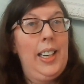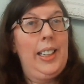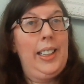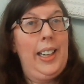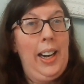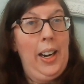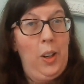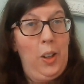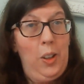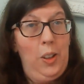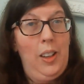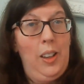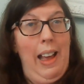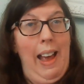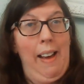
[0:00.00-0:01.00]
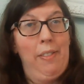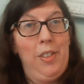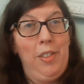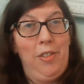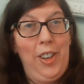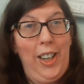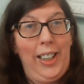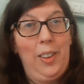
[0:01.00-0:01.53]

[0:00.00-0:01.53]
and Carol have to fake